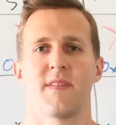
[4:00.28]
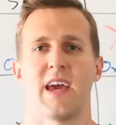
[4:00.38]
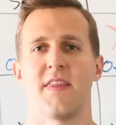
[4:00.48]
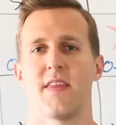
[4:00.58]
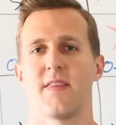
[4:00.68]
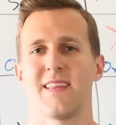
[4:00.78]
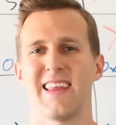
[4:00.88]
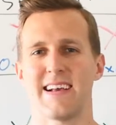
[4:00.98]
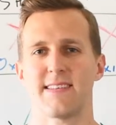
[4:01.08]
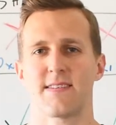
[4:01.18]
And then the
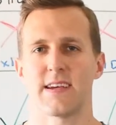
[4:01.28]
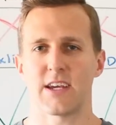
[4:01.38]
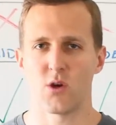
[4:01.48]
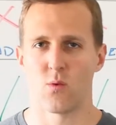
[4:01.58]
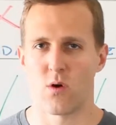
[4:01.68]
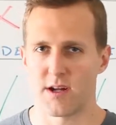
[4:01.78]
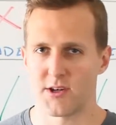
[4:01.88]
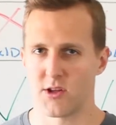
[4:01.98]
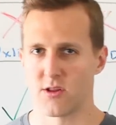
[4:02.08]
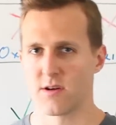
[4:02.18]
last thing you
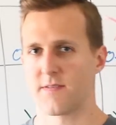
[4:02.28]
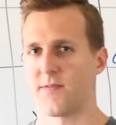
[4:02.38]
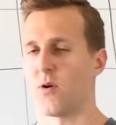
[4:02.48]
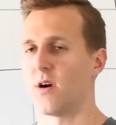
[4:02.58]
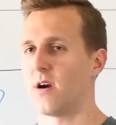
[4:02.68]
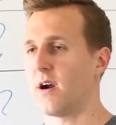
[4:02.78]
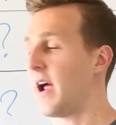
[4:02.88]
want to look for